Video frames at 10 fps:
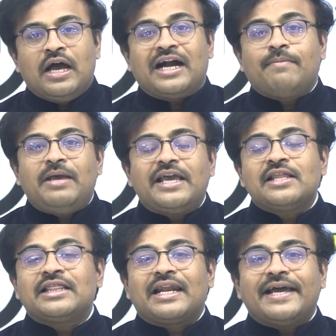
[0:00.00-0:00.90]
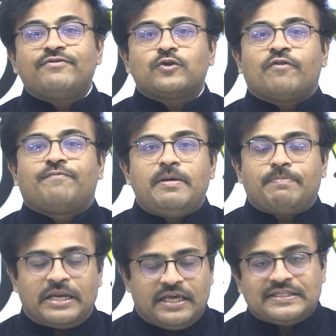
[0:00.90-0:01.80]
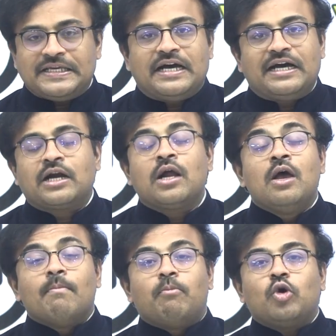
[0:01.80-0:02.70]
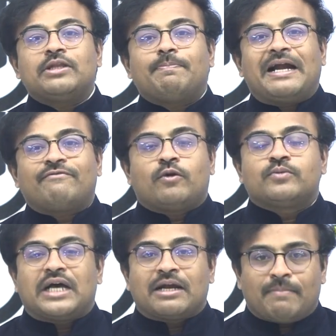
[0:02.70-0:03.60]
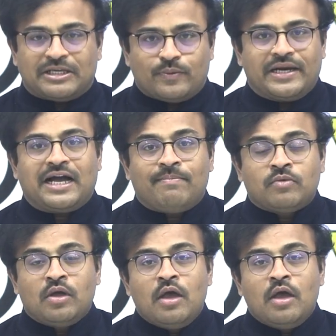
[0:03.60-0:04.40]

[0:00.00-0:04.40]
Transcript: and making the lives of people easier, both the platforms are much welcome.